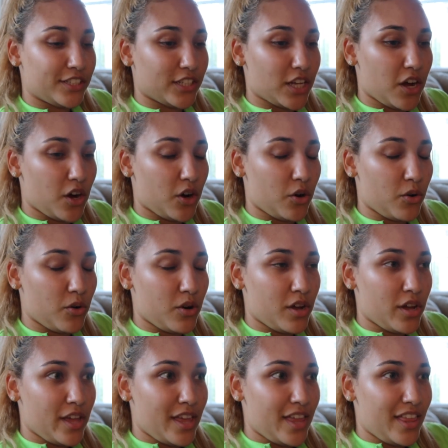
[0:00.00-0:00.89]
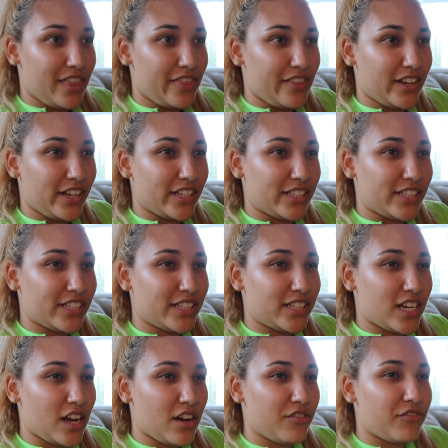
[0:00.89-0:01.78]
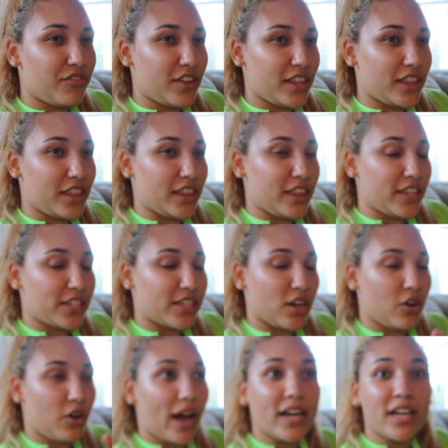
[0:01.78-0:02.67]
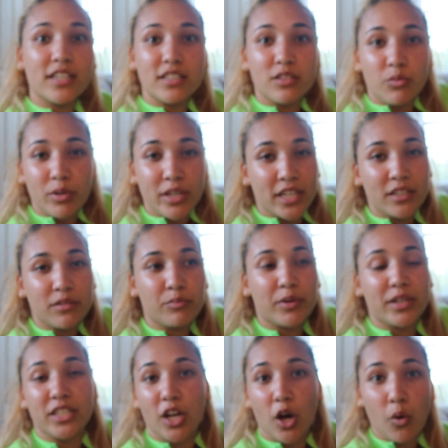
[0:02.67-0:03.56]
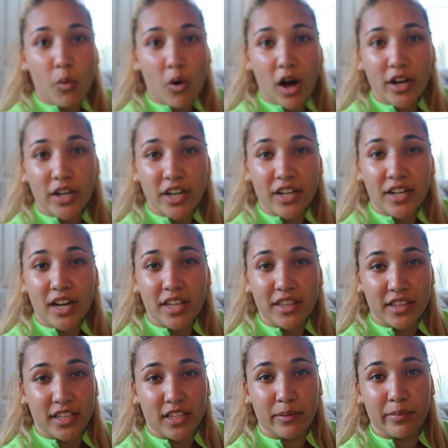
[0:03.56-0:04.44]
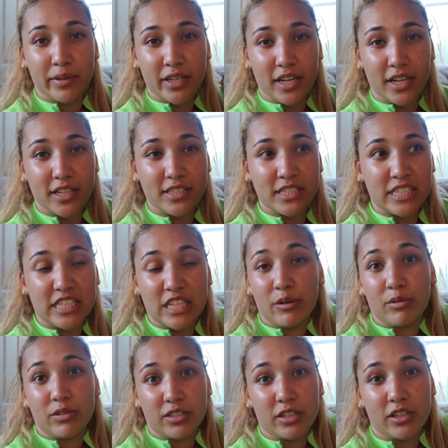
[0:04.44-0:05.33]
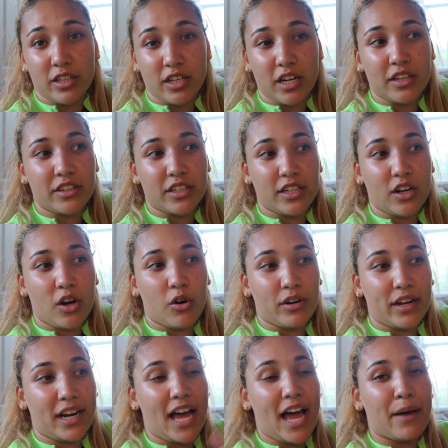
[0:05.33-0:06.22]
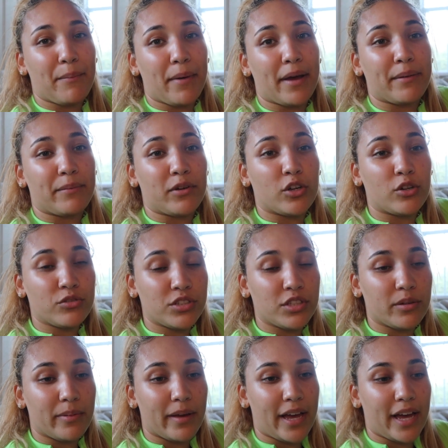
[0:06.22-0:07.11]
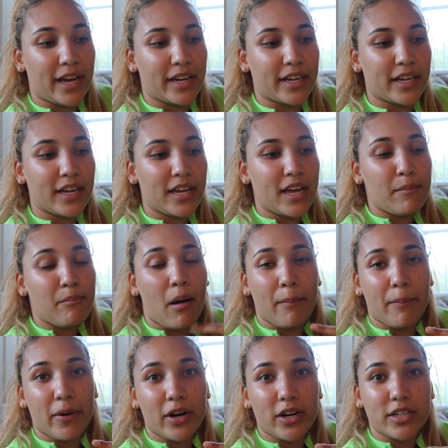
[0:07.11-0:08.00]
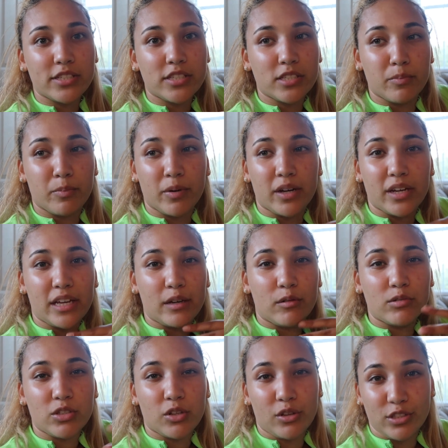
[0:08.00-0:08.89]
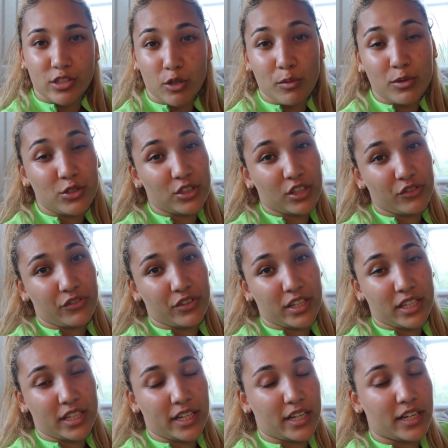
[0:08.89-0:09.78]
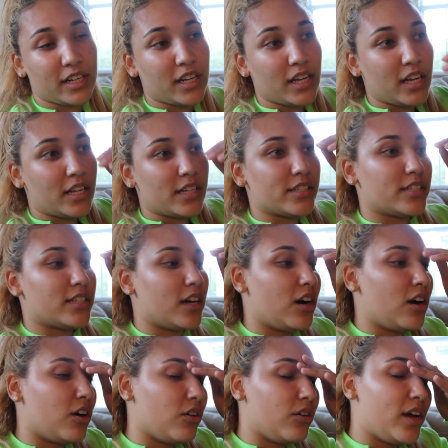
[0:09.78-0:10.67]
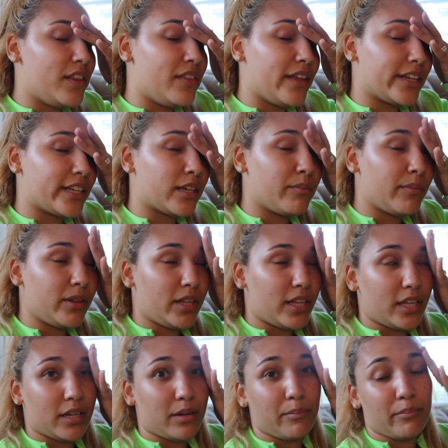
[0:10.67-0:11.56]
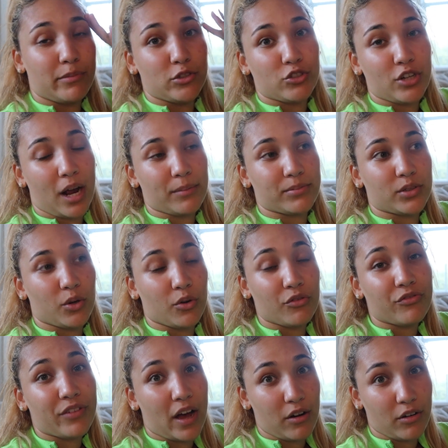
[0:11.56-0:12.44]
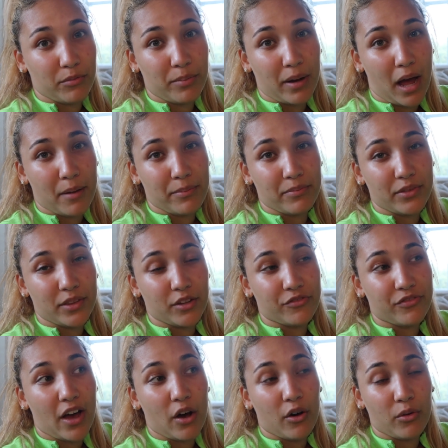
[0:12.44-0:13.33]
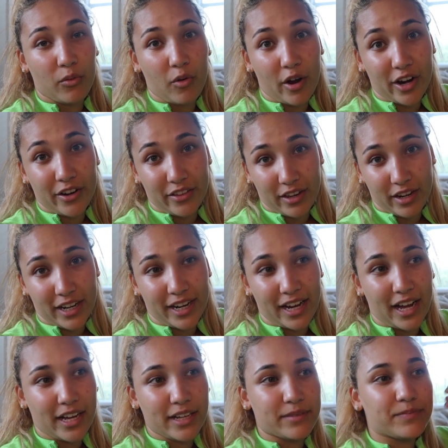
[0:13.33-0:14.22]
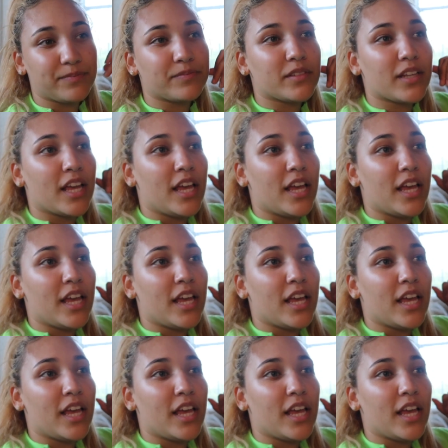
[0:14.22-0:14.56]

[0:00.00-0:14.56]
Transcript: So the stuff, so I couldn't, we couldn't bring no water, nothing, because it was really nothing to hold it. And I had my Gucci bag, my purse, but it was only so much you could fit in there. So, and then Camila dropped the fountain pot, the fountain water that I got.